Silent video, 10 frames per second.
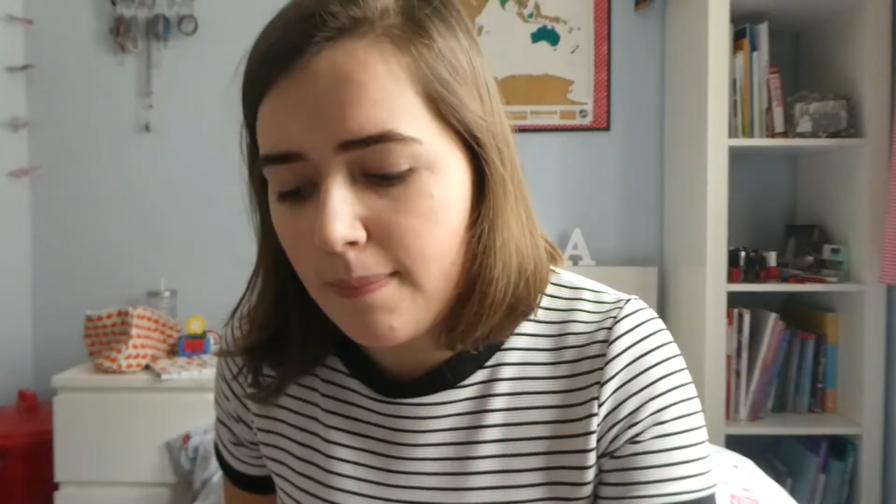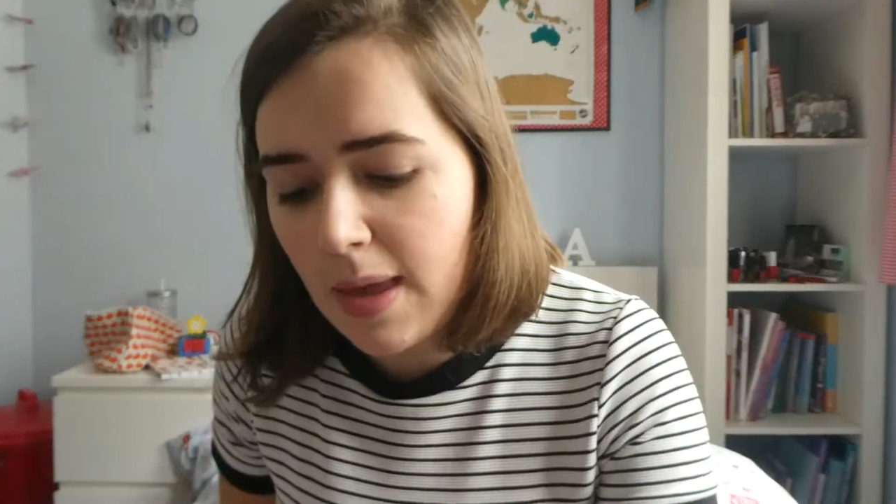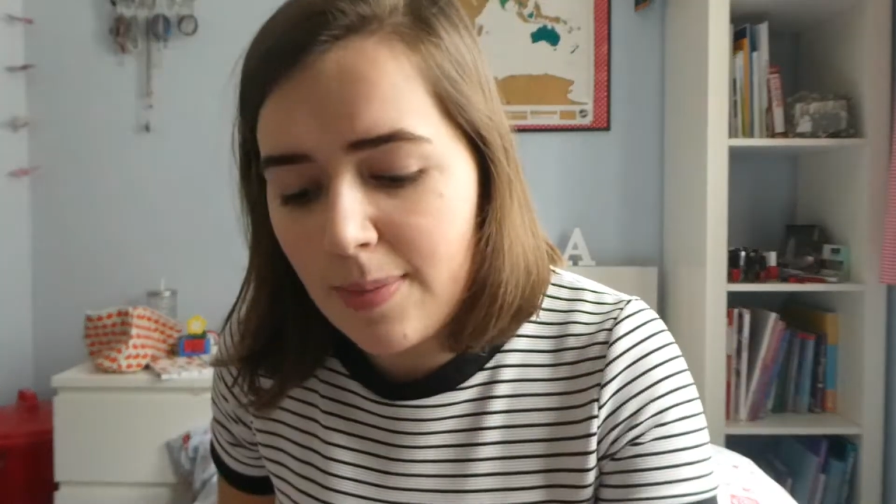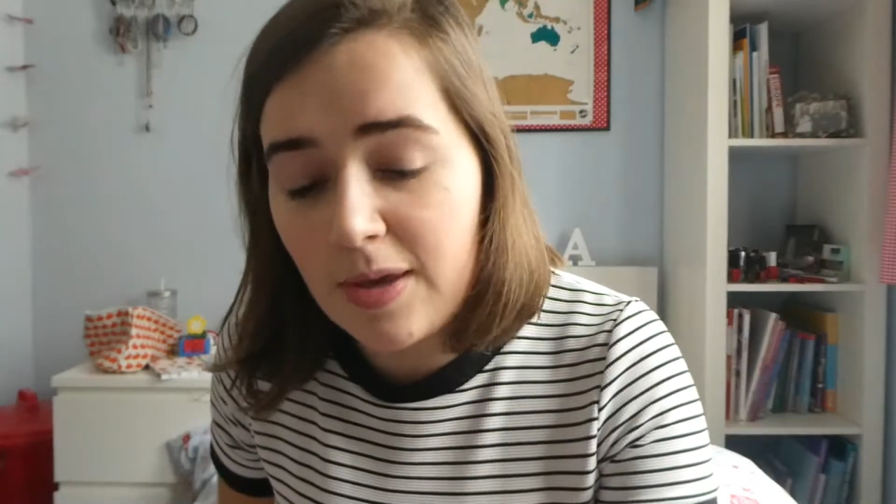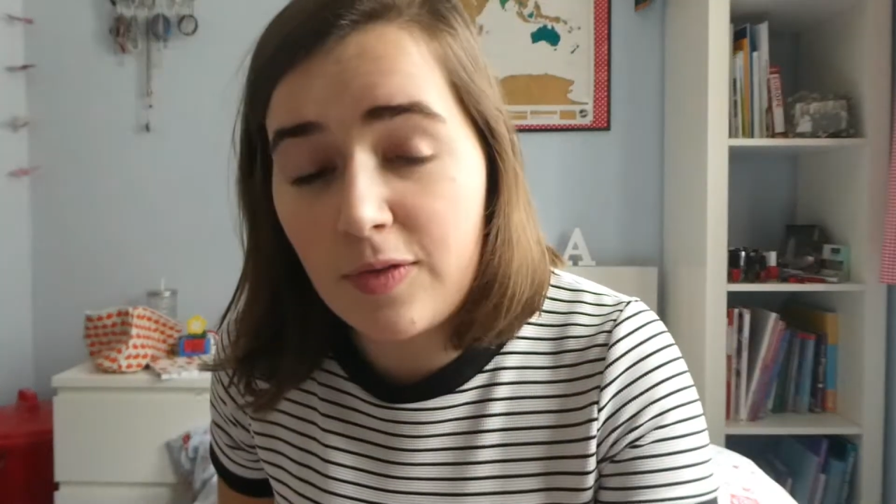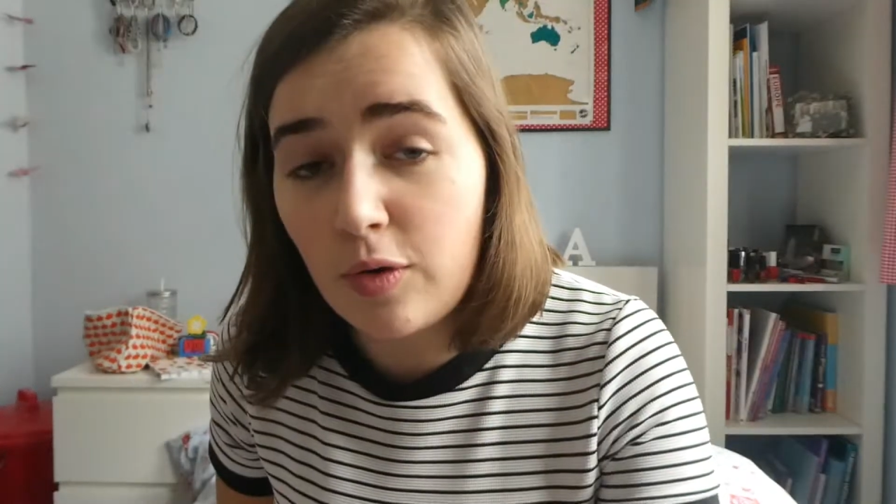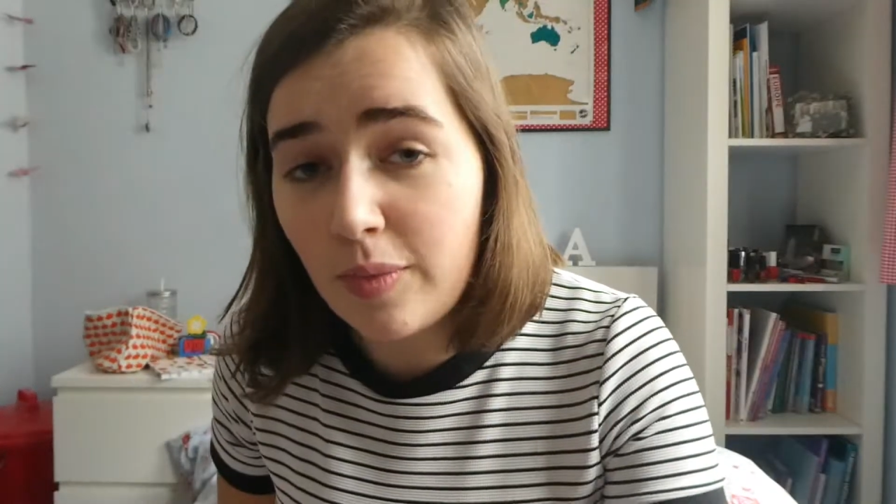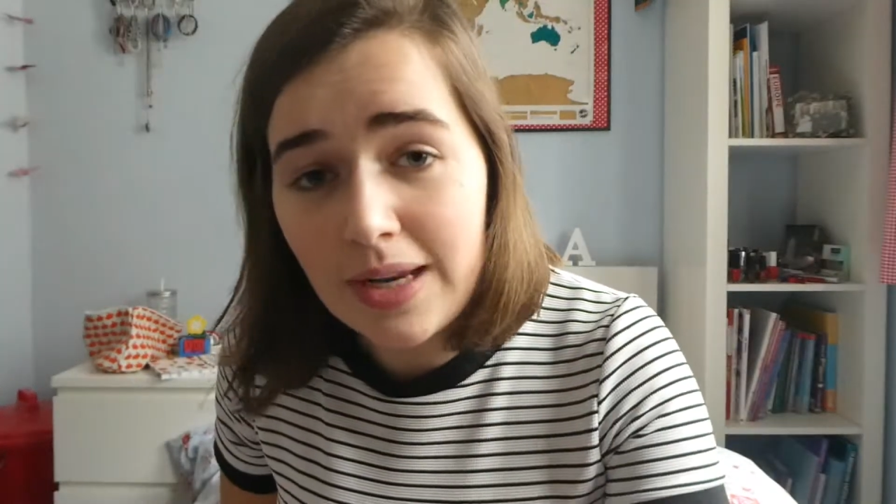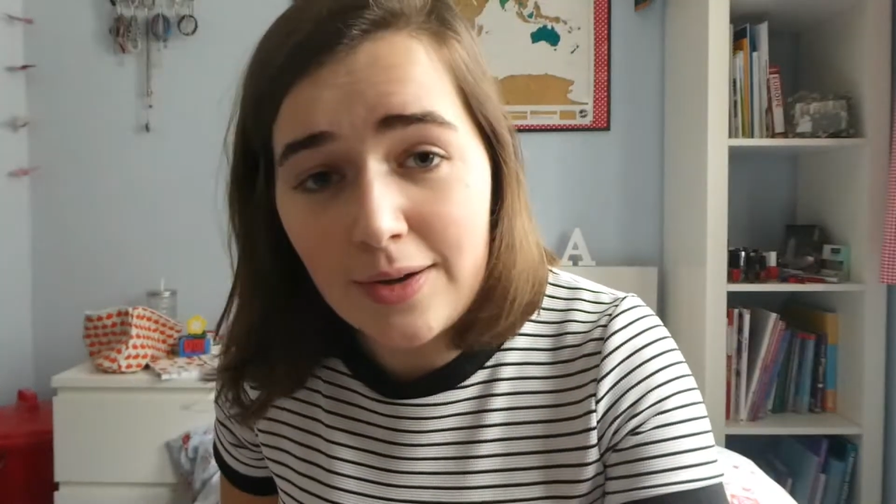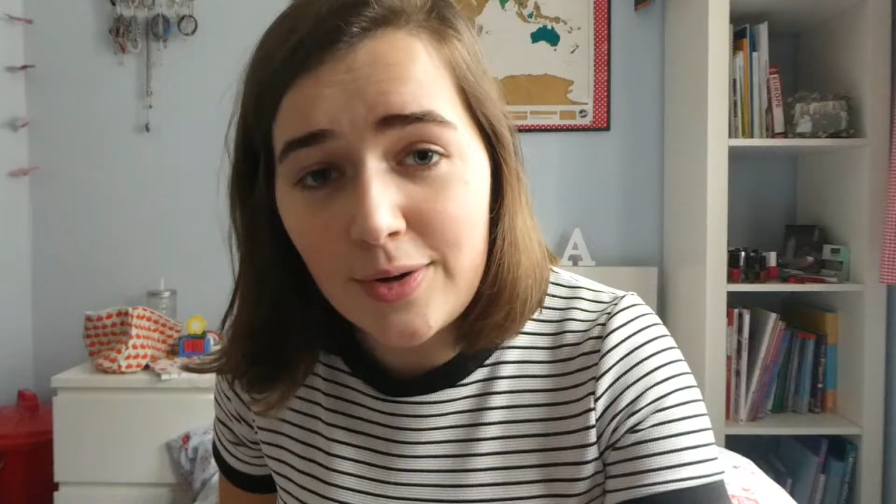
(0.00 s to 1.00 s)
Maybe if you're
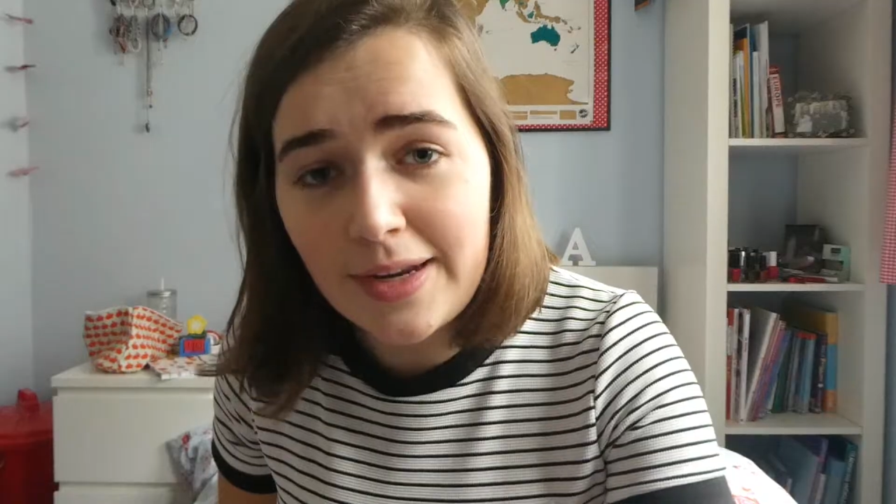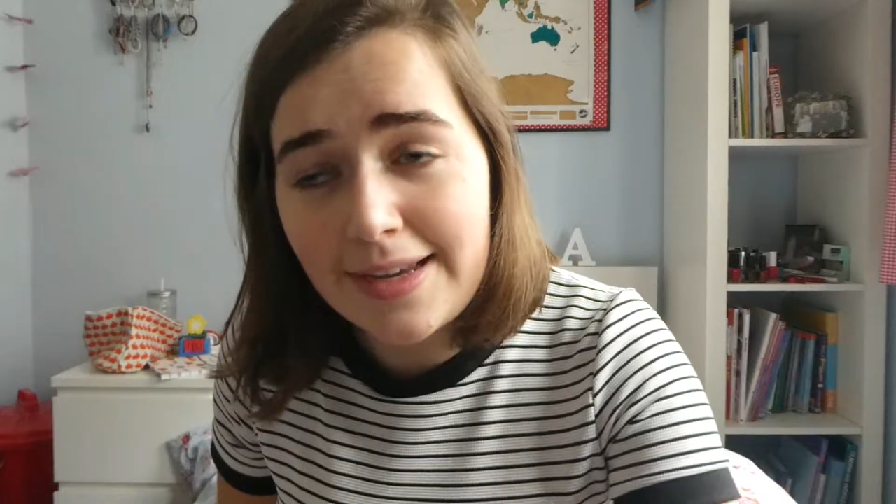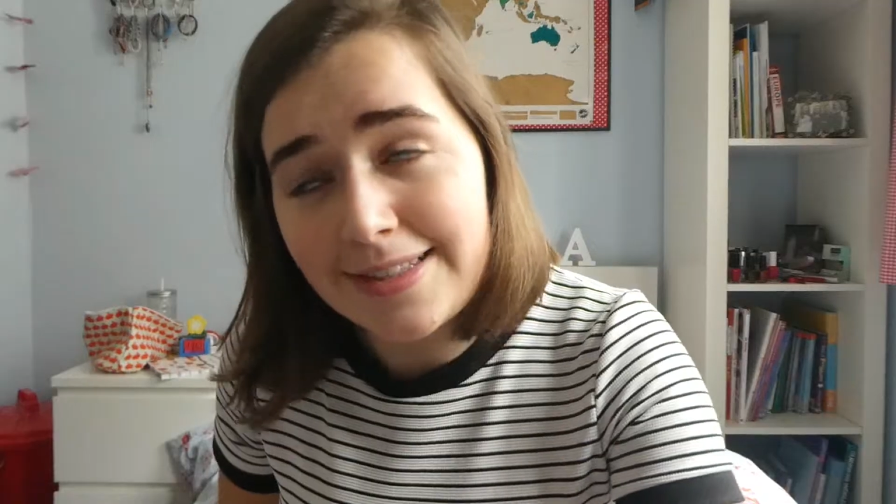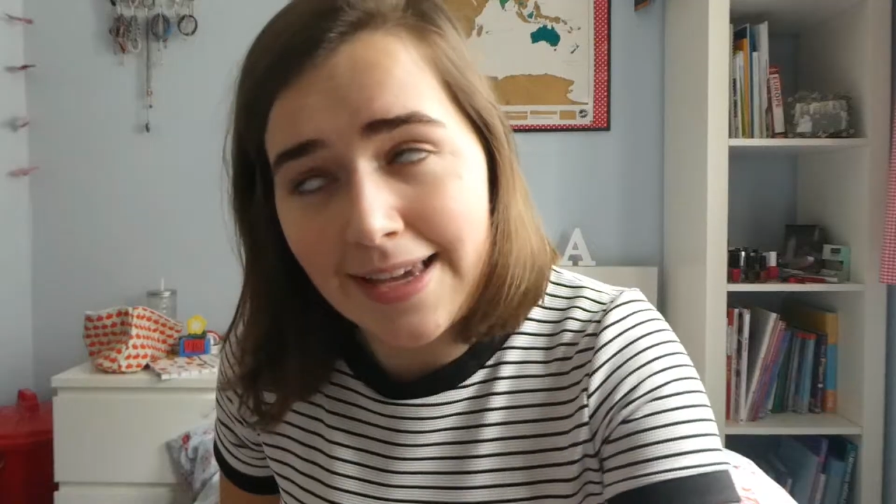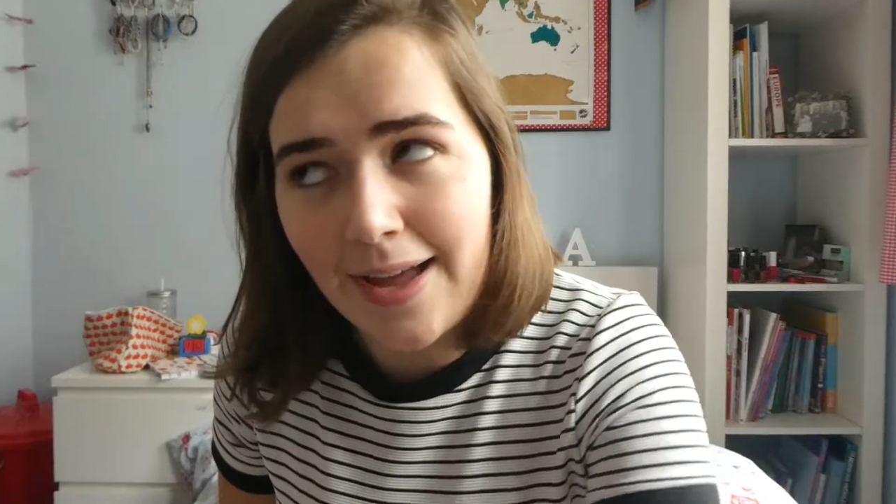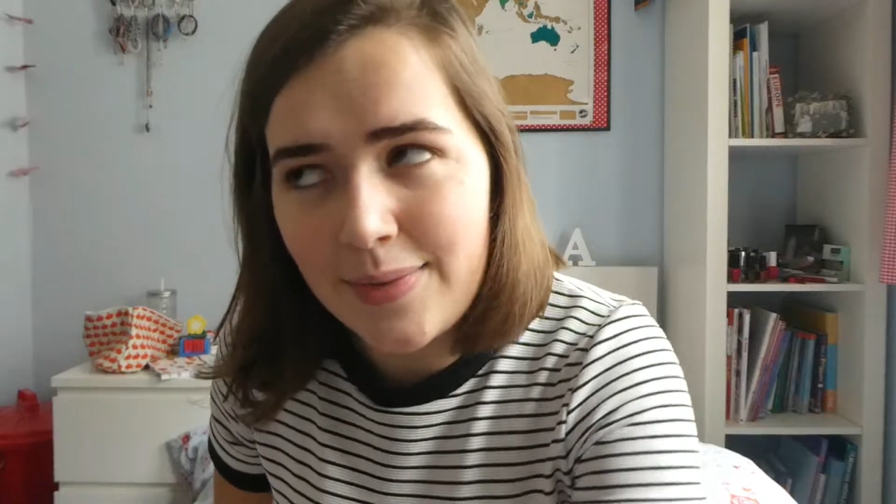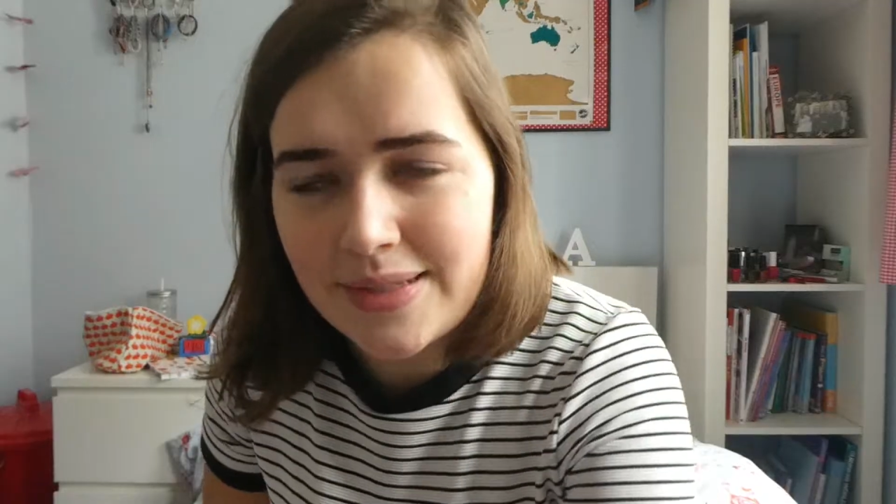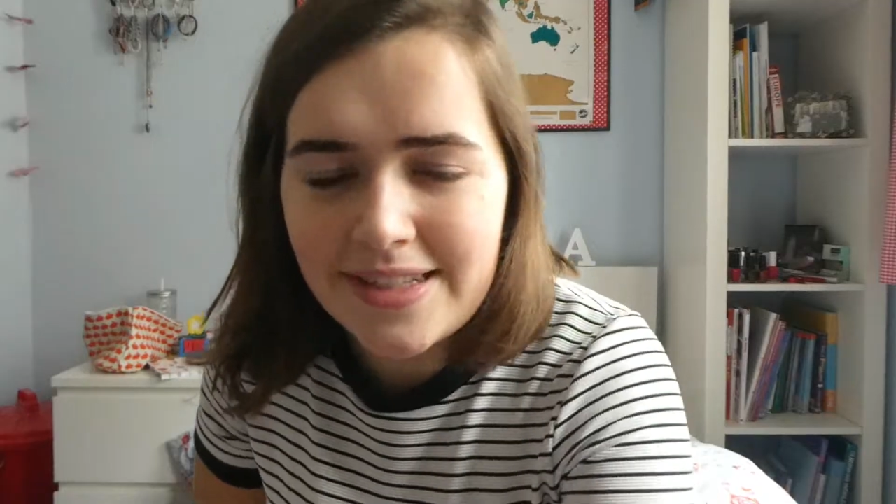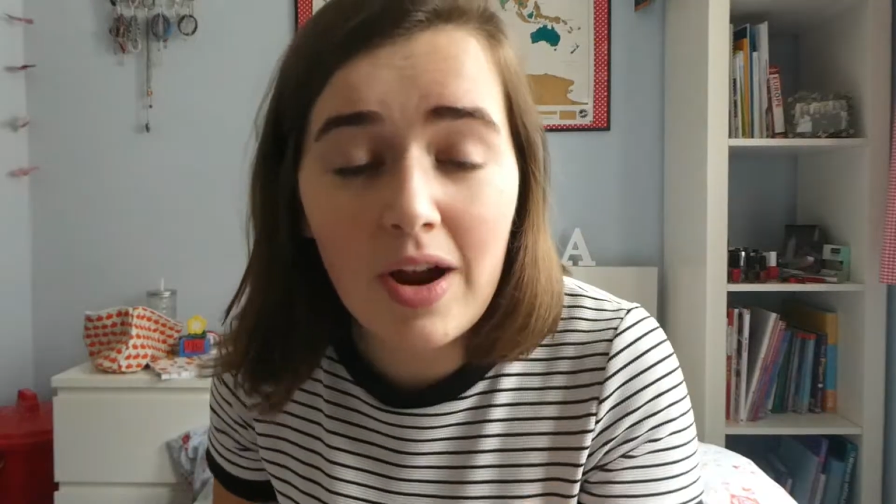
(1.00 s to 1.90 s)
really organized like I was,